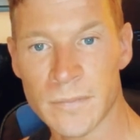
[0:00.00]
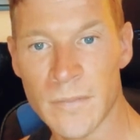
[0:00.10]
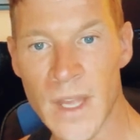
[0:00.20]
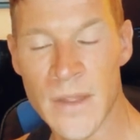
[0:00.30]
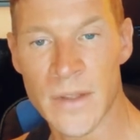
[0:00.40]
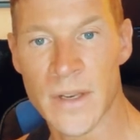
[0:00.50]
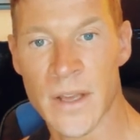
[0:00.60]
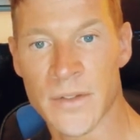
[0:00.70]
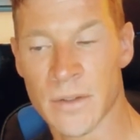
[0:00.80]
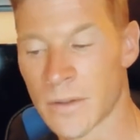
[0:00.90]
in the
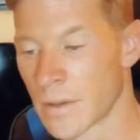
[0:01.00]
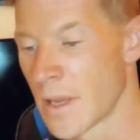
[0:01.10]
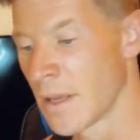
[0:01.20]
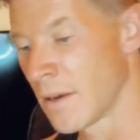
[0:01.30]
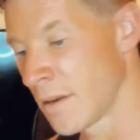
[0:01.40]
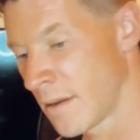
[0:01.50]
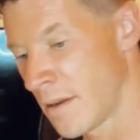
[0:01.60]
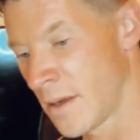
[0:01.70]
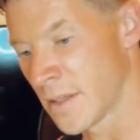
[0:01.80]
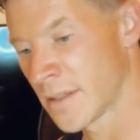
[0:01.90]
desert and on a
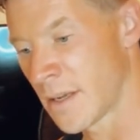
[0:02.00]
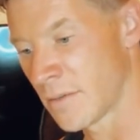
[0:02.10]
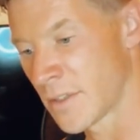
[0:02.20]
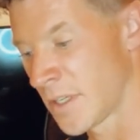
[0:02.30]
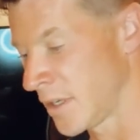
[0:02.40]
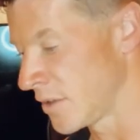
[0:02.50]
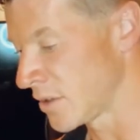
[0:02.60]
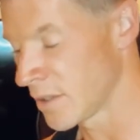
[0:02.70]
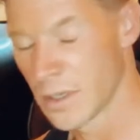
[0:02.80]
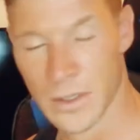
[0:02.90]
soundstage.
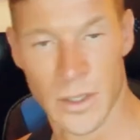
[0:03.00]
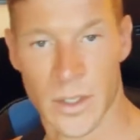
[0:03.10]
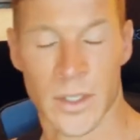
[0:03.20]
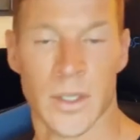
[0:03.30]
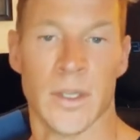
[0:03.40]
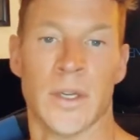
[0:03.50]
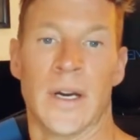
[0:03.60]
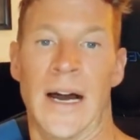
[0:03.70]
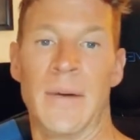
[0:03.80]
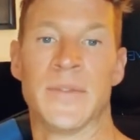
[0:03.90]

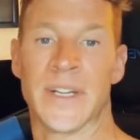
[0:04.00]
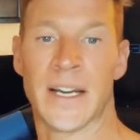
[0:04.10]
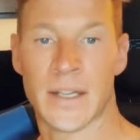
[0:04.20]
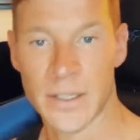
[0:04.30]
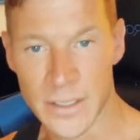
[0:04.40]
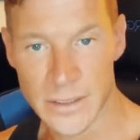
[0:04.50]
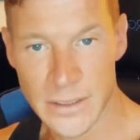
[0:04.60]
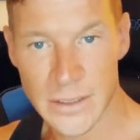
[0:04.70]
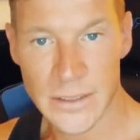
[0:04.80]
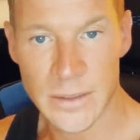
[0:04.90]
I'm tired.
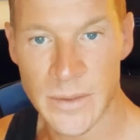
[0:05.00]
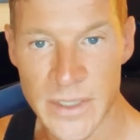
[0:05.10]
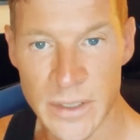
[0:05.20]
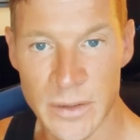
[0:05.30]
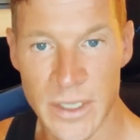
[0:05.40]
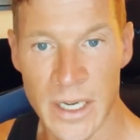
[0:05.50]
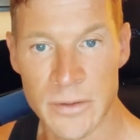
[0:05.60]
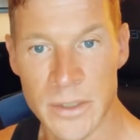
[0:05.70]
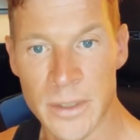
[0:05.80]
I'm still dehydrated.